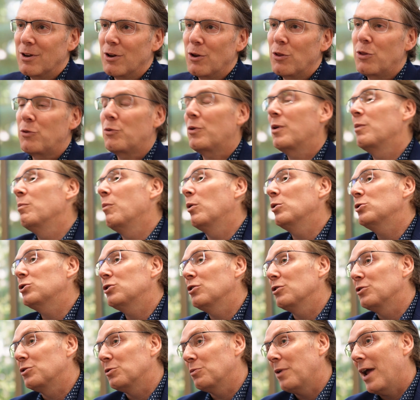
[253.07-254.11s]
through
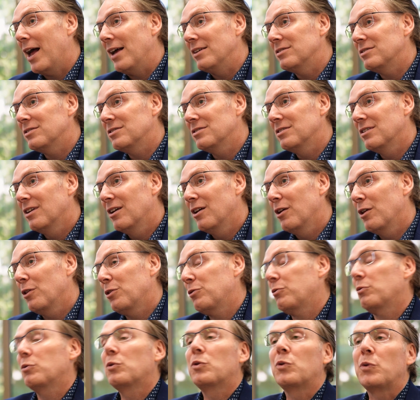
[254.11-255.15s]
emotional duress,
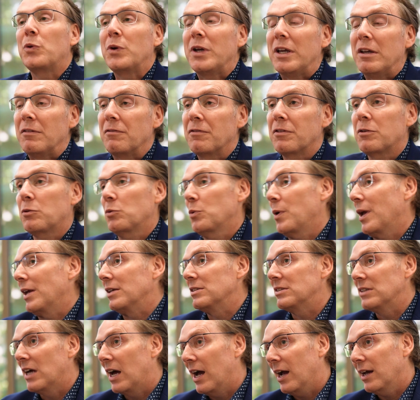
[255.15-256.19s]
through grief, through
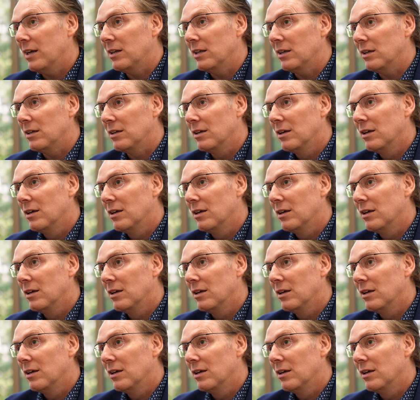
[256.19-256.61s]
anxiety,